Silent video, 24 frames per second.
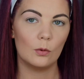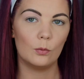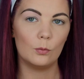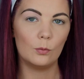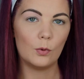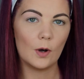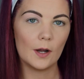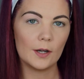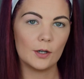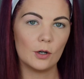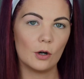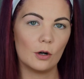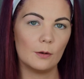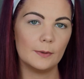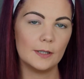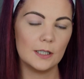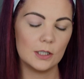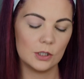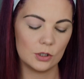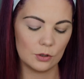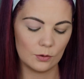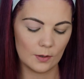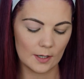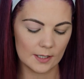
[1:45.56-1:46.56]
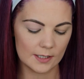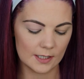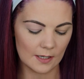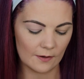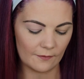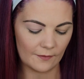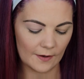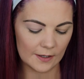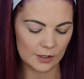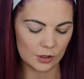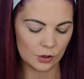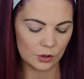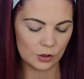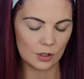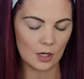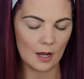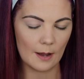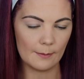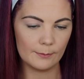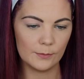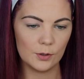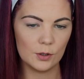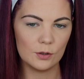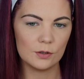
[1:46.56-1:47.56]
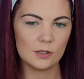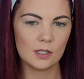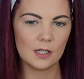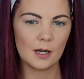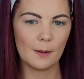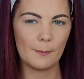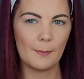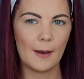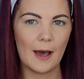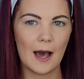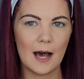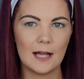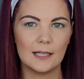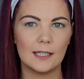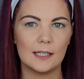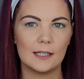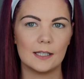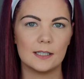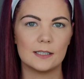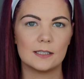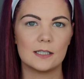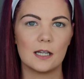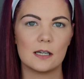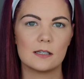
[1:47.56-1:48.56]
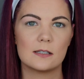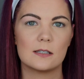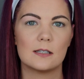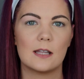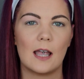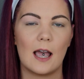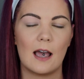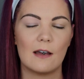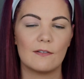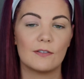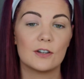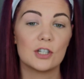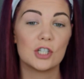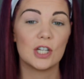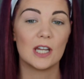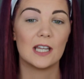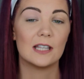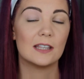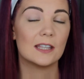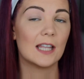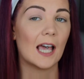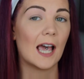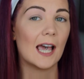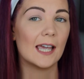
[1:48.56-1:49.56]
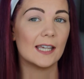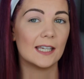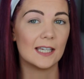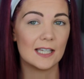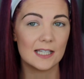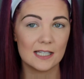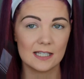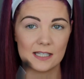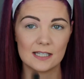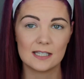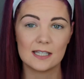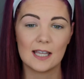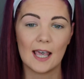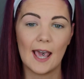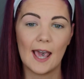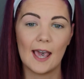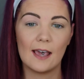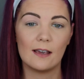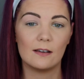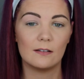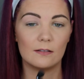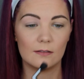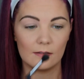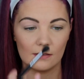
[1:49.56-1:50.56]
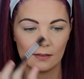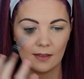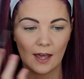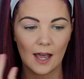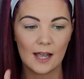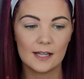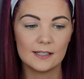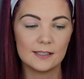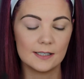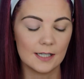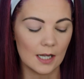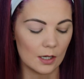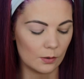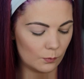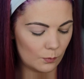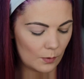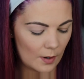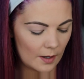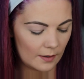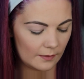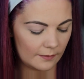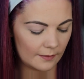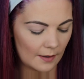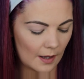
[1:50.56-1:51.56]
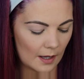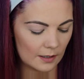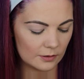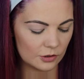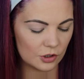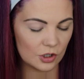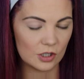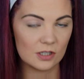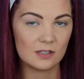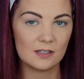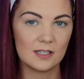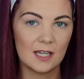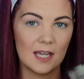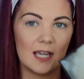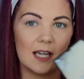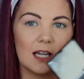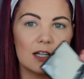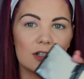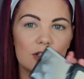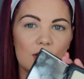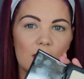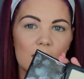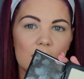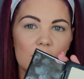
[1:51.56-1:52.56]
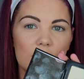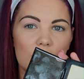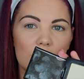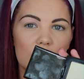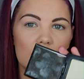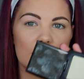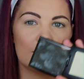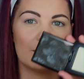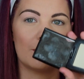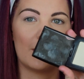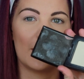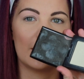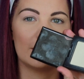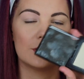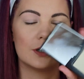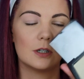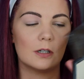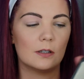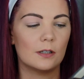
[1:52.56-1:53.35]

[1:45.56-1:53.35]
What I normally do is if I'm using a palette that doesn't have a shade that I can set that down with, I'll just take a translucent powder.